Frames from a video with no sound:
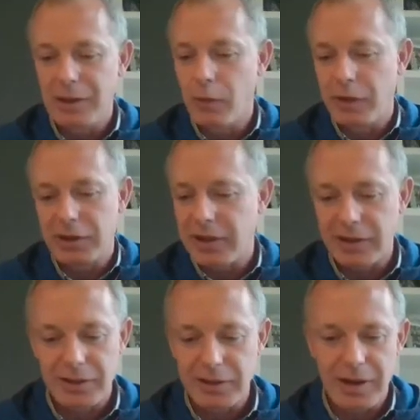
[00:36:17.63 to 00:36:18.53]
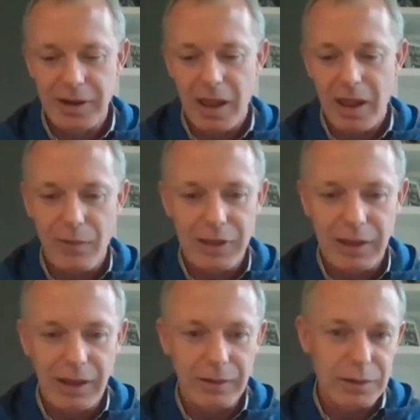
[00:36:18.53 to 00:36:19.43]
over-indexes in everything
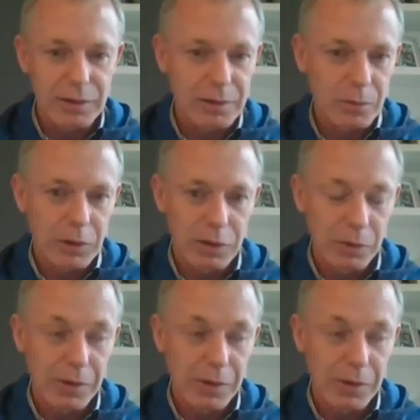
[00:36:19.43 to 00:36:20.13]
else we do.